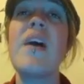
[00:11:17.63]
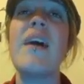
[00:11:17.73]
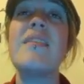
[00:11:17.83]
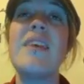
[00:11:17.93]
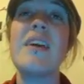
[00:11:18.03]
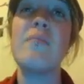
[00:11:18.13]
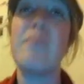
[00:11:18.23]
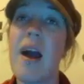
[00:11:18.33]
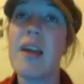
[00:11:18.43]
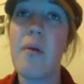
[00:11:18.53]
I say
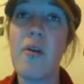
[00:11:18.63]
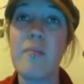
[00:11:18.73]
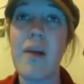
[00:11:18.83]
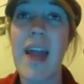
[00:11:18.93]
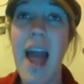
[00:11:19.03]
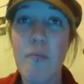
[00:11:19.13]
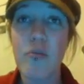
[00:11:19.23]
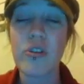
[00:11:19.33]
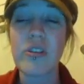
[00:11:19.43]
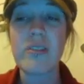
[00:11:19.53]
goodbye to Pokemon
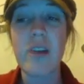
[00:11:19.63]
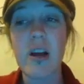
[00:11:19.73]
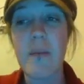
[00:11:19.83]
Emerald and talk